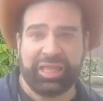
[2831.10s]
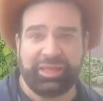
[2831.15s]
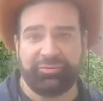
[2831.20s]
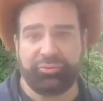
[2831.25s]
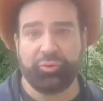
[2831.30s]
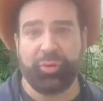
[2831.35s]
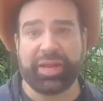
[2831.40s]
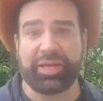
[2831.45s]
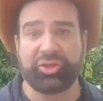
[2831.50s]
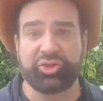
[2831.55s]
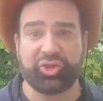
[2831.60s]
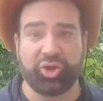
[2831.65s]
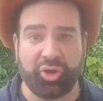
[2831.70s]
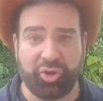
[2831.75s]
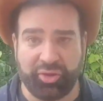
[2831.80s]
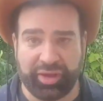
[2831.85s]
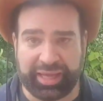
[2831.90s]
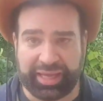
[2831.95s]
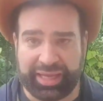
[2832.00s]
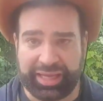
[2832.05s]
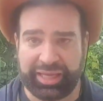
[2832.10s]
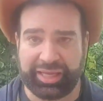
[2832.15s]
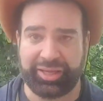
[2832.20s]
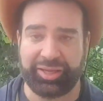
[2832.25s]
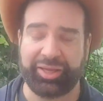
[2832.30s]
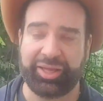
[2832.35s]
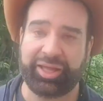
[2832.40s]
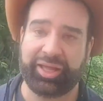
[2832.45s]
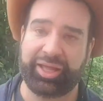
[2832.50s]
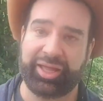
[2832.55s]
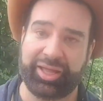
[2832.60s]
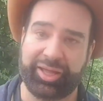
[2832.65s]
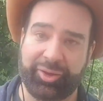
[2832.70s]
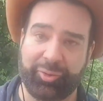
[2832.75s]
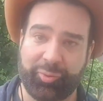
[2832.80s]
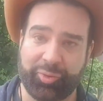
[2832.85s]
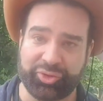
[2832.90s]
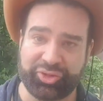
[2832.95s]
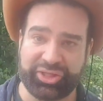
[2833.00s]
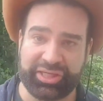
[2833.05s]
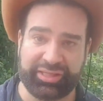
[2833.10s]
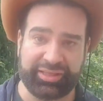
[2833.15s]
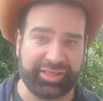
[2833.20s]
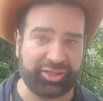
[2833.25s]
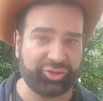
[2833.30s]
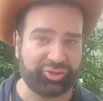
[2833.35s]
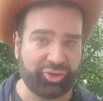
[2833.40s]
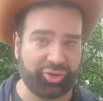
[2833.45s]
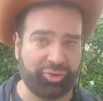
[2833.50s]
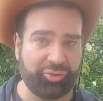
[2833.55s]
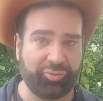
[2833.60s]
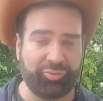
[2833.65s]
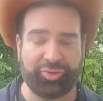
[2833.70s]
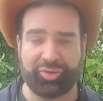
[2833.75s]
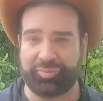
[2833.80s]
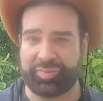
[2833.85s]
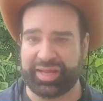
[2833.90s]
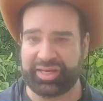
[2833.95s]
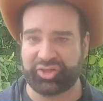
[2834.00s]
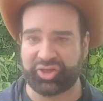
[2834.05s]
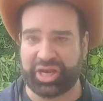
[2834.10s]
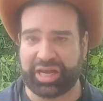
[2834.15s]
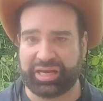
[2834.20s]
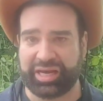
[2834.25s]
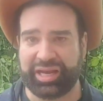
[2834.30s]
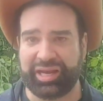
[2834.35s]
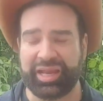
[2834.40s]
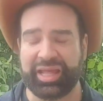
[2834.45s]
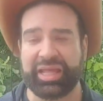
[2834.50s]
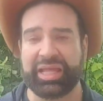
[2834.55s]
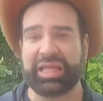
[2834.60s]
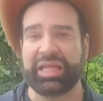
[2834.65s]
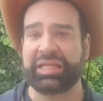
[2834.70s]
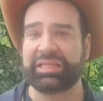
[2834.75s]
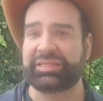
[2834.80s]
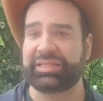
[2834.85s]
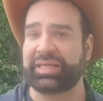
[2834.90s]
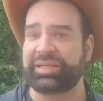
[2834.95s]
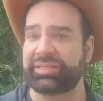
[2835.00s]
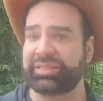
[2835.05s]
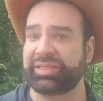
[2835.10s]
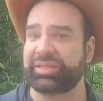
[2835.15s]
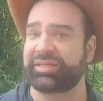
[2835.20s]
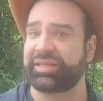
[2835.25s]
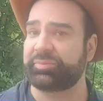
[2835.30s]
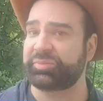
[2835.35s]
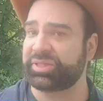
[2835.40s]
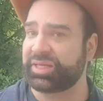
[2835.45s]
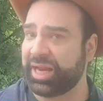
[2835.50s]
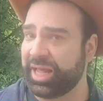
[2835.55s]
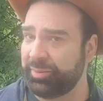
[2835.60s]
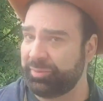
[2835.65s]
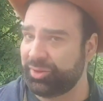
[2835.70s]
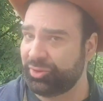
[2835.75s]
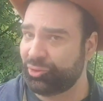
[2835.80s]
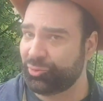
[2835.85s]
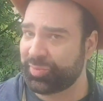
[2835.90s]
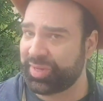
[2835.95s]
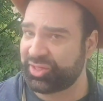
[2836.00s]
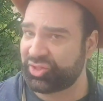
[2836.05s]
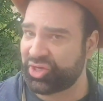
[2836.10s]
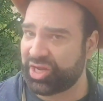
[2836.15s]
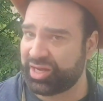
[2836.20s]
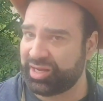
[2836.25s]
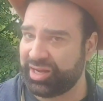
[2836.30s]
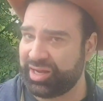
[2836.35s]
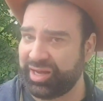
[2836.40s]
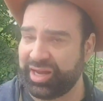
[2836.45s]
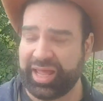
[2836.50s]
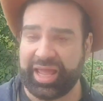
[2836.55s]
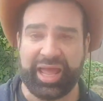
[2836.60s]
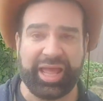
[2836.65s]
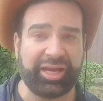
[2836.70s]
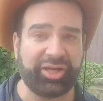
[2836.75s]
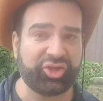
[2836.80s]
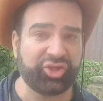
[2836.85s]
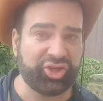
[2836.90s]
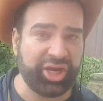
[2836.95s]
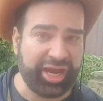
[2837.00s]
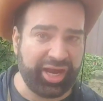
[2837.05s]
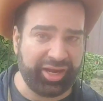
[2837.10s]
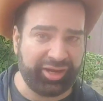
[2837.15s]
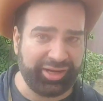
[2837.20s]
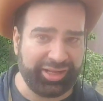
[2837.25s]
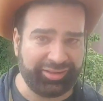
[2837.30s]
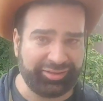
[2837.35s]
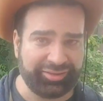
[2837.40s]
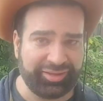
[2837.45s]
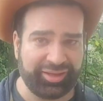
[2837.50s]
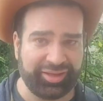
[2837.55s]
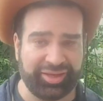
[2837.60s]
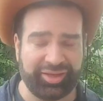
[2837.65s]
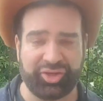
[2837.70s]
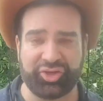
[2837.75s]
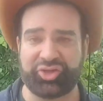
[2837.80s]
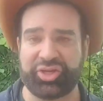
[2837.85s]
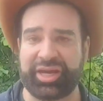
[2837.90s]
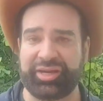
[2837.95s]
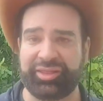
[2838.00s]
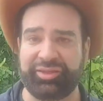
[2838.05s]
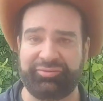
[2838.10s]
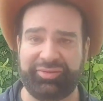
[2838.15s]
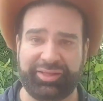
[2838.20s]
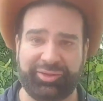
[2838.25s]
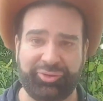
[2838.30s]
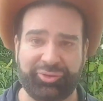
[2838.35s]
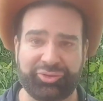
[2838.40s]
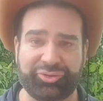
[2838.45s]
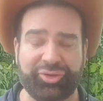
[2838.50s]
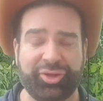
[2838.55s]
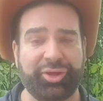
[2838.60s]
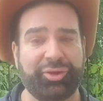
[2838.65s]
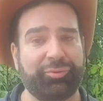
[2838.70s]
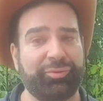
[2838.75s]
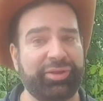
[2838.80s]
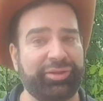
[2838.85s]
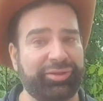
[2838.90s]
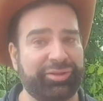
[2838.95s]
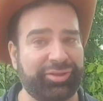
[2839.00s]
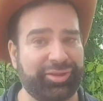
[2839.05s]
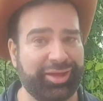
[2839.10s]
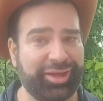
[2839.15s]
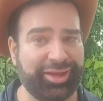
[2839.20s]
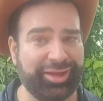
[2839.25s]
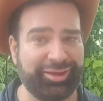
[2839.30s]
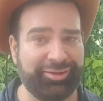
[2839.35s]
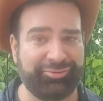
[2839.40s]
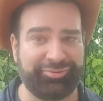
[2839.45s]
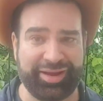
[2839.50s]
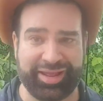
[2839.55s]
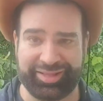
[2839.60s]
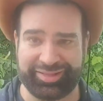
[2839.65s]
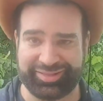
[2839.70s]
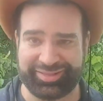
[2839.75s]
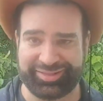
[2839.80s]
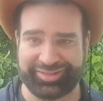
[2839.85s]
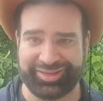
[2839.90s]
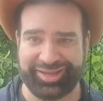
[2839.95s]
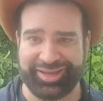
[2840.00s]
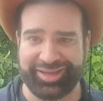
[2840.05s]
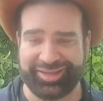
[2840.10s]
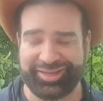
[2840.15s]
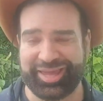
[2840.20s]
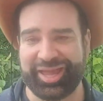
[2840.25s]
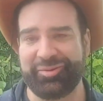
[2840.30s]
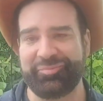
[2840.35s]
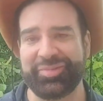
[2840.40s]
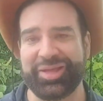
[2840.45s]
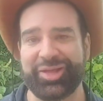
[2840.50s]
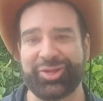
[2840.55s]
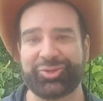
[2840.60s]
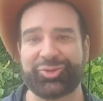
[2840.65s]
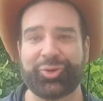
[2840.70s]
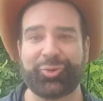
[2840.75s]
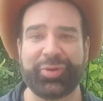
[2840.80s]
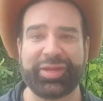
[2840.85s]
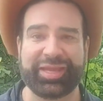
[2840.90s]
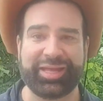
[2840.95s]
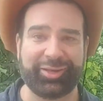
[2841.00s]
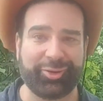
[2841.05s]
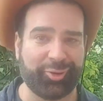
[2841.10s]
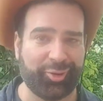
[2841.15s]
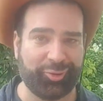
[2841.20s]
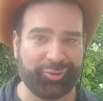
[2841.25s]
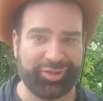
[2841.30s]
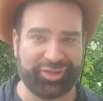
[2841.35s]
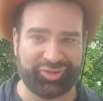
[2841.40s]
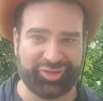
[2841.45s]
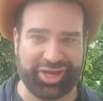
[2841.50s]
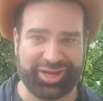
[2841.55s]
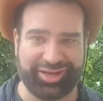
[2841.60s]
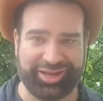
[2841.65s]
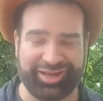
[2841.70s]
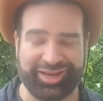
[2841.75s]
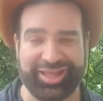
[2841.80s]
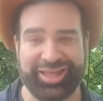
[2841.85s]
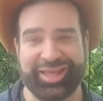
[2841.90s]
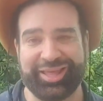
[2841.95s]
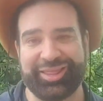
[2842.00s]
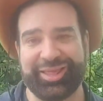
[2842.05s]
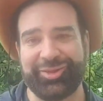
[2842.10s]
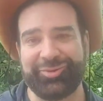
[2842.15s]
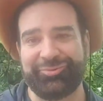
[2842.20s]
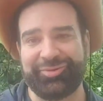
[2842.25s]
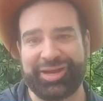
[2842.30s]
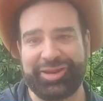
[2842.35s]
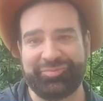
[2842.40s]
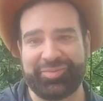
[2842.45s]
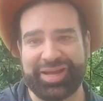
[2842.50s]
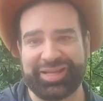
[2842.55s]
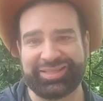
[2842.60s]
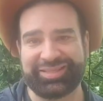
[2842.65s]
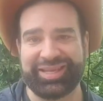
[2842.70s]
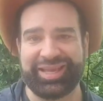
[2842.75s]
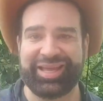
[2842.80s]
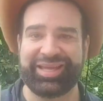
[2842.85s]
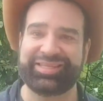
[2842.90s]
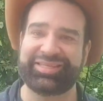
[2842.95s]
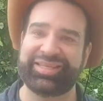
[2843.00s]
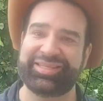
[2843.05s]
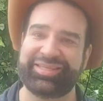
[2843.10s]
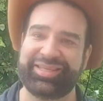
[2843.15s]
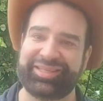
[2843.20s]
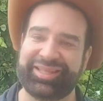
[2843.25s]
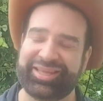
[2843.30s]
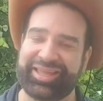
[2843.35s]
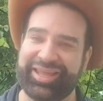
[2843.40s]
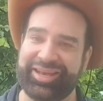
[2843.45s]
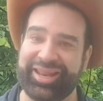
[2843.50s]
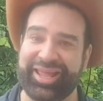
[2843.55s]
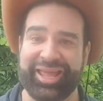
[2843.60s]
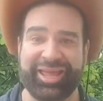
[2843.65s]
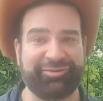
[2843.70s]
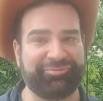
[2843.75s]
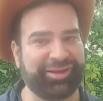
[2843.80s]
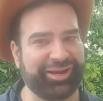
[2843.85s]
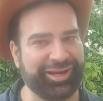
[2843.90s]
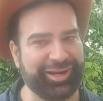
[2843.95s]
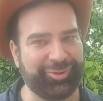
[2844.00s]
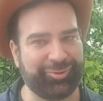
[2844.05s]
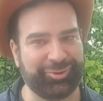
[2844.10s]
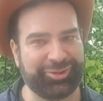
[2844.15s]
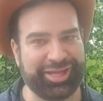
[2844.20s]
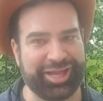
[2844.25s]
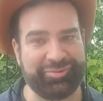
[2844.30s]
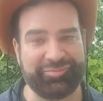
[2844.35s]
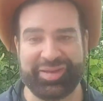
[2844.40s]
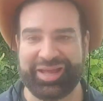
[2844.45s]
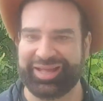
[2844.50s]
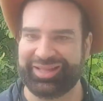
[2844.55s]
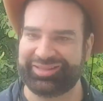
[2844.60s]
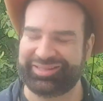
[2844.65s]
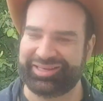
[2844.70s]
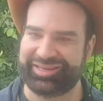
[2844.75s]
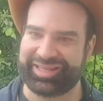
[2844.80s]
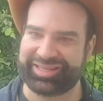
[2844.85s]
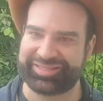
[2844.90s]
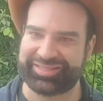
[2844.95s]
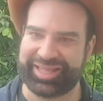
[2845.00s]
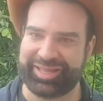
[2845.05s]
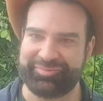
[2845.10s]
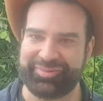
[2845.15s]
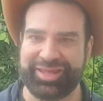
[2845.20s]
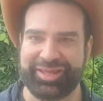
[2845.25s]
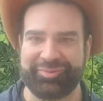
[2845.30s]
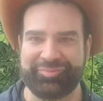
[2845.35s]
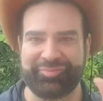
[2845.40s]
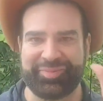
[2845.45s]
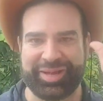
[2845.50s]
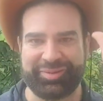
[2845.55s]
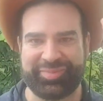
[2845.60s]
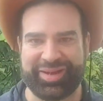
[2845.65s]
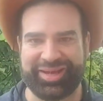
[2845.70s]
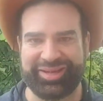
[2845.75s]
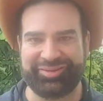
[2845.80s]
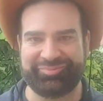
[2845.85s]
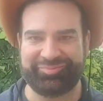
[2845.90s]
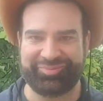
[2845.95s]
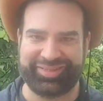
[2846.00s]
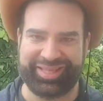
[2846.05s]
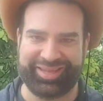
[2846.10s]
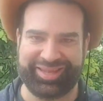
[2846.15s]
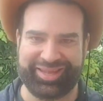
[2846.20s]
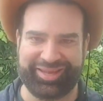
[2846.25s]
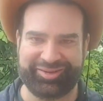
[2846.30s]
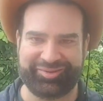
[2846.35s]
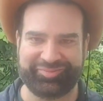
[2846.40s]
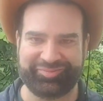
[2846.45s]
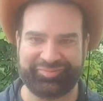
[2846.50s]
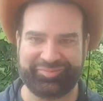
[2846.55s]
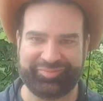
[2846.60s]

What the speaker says: If you enjoy watching the show on my channel, just subscribe to my channel and share the videos with friends, yeah, so we can grow the channel. Thank you very much. As I said again, have a really good time. Until next time, bye bye. Take care.